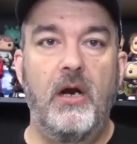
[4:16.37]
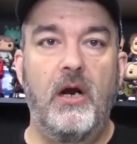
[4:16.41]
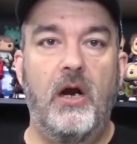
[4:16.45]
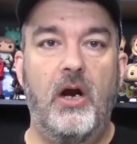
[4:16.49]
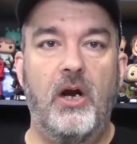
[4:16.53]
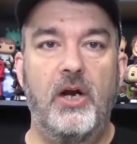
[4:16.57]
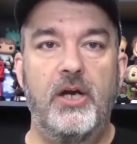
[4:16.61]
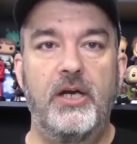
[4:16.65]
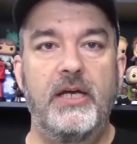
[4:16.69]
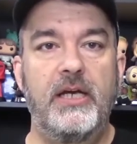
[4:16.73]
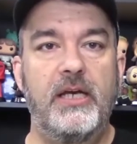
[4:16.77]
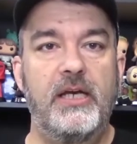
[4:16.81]

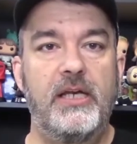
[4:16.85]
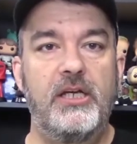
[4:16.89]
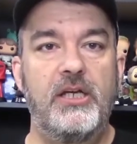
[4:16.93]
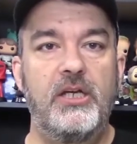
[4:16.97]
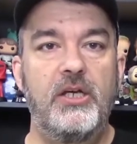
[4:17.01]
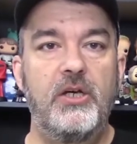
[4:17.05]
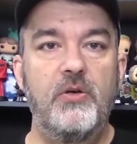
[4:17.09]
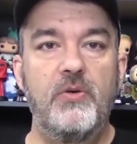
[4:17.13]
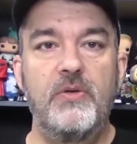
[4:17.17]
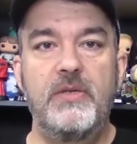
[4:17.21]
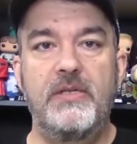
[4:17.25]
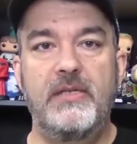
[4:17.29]
Are you going to
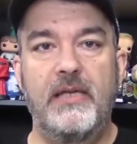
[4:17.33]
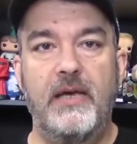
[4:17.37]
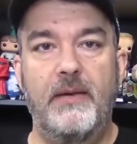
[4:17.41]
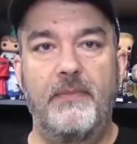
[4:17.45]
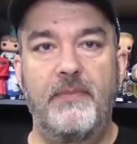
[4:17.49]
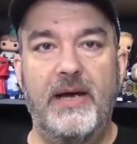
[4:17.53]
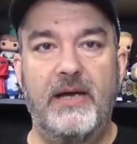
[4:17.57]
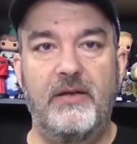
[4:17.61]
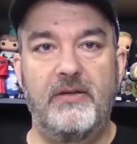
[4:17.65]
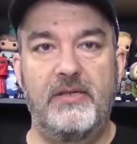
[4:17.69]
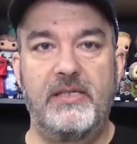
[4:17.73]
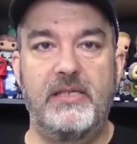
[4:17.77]
use
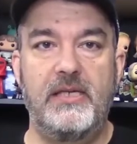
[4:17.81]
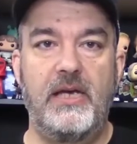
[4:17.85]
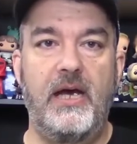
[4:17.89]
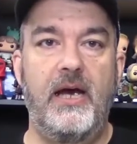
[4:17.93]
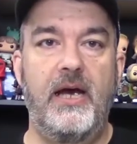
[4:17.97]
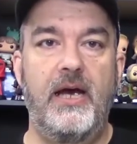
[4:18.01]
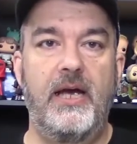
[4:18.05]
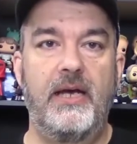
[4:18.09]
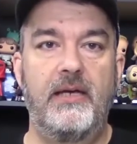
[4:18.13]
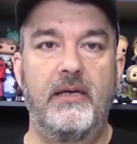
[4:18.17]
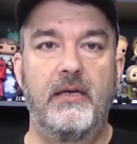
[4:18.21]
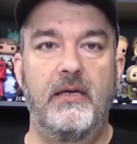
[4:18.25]
them
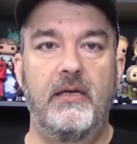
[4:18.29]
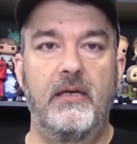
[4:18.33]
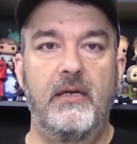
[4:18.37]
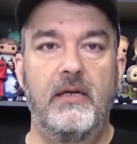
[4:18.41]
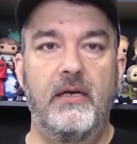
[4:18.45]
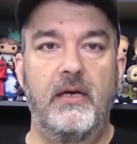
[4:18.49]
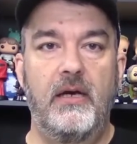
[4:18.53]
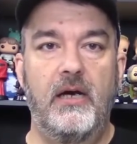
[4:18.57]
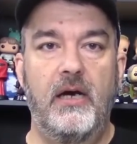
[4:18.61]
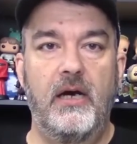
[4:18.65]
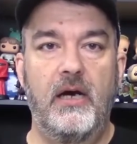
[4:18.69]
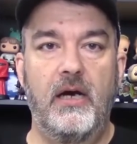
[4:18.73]
outside
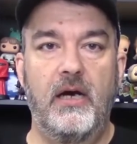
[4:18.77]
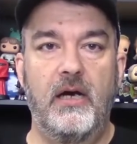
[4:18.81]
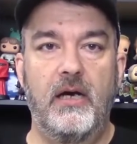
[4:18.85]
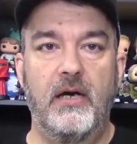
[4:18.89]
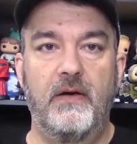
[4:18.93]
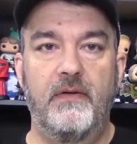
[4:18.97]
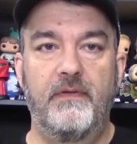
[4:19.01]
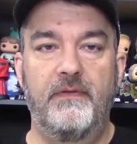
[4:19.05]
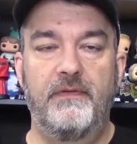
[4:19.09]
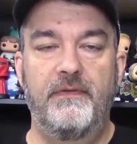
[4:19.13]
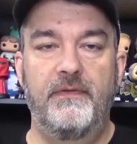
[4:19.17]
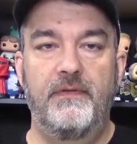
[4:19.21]

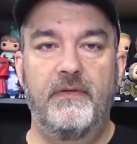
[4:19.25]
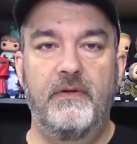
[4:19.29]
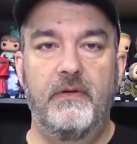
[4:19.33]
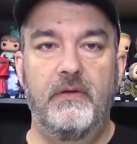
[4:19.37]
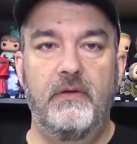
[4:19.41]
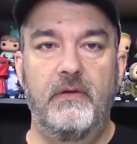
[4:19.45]
of,